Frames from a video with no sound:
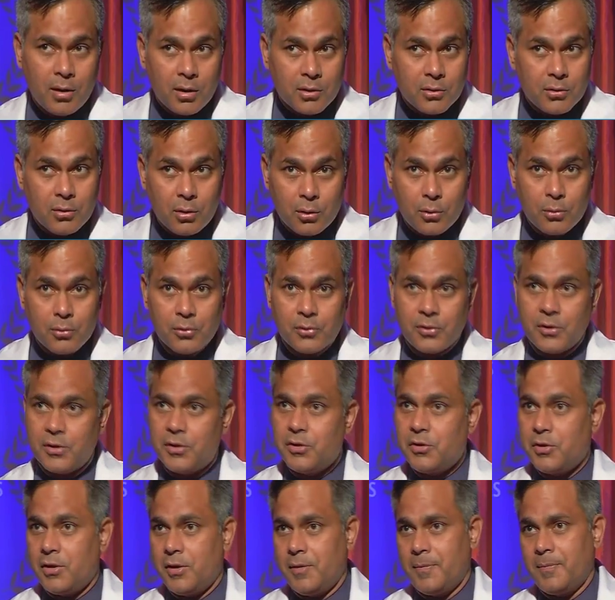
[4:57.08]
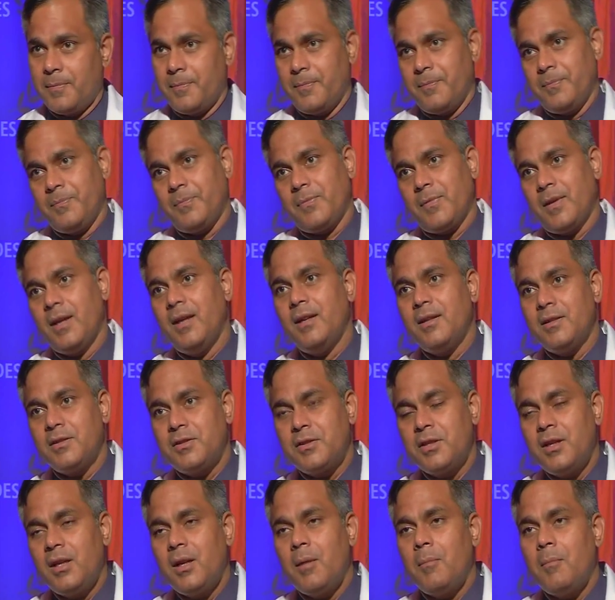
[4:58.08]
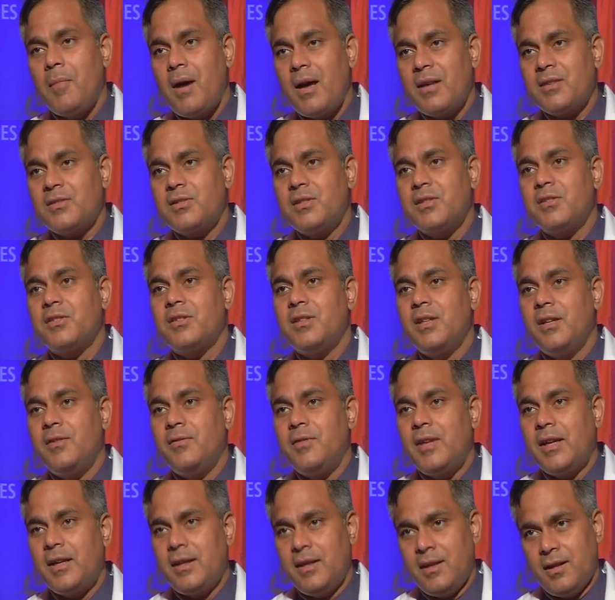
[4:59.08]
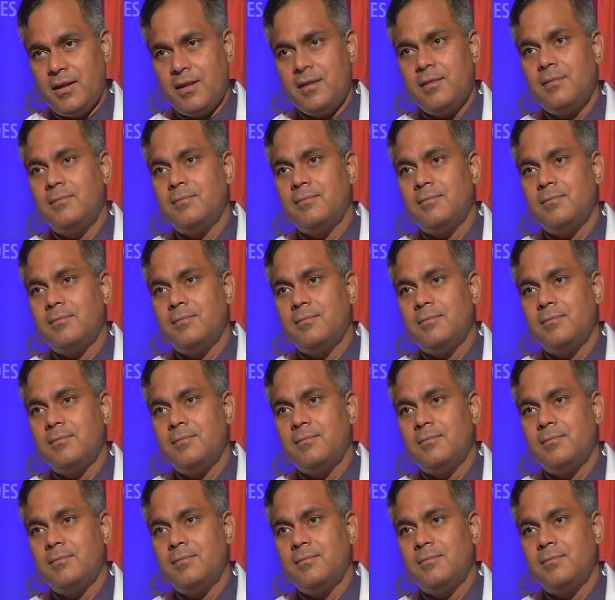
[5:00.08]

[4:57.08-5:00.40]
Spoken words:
does not do surgery. it is still a master-slave technique.